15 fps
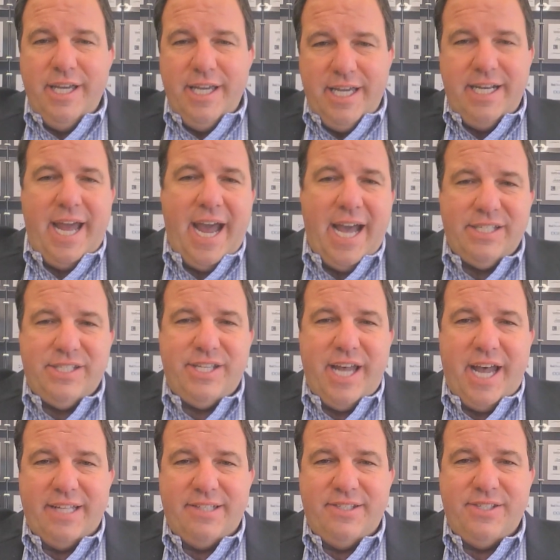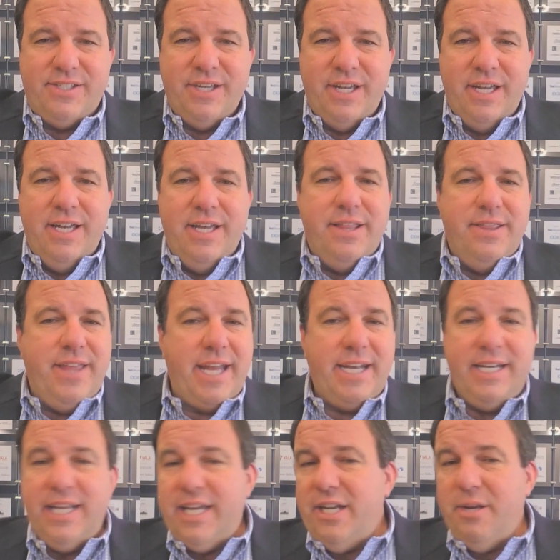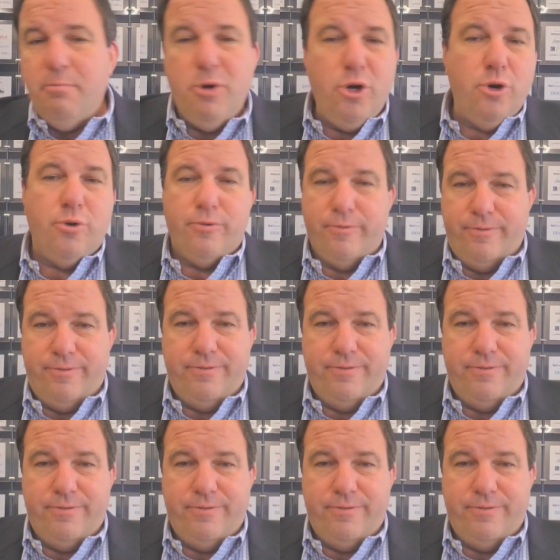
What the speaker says: in assets that need to move